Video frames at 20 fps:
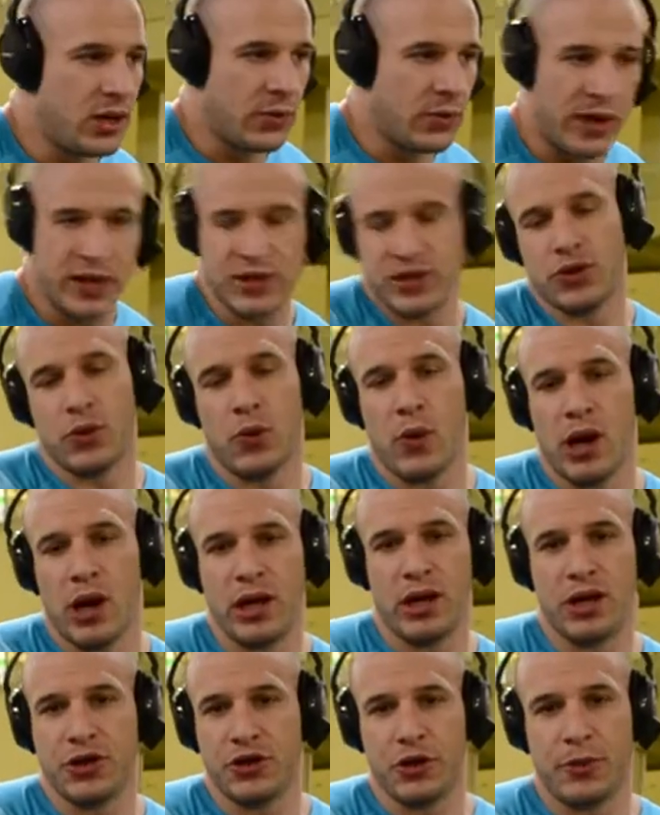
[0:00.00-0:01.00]
When I do
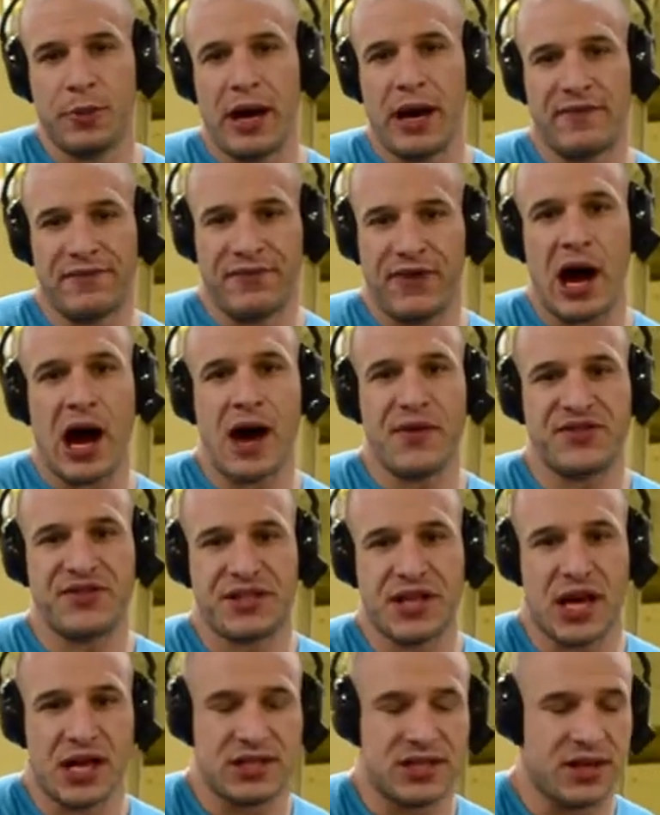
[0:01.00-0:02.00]
one, I'll do about 5
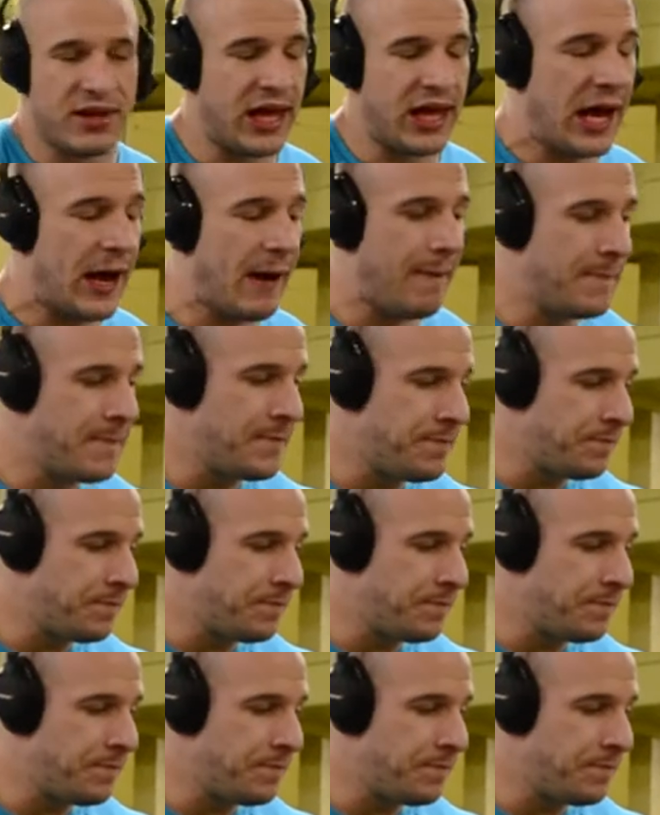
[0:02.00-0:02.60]
sets of that.